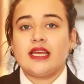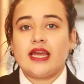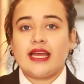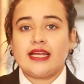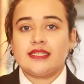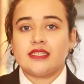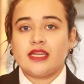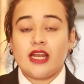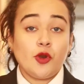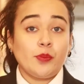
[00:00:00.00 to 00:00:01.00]
And
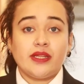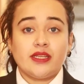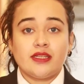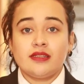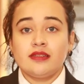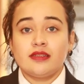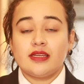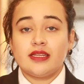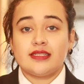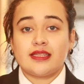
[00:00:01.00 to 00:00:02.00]
in our opinion,
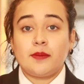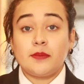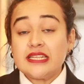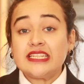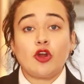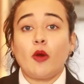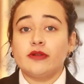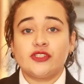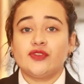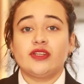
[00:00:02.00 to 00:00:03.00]
it is an amazing
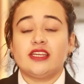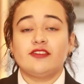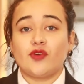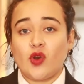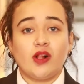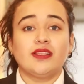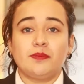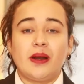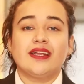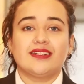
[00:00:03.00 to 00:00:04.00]
opportunity for all
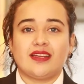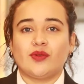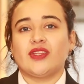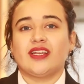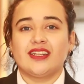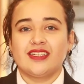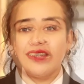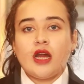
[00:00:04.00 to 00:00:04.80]
the buyers out there.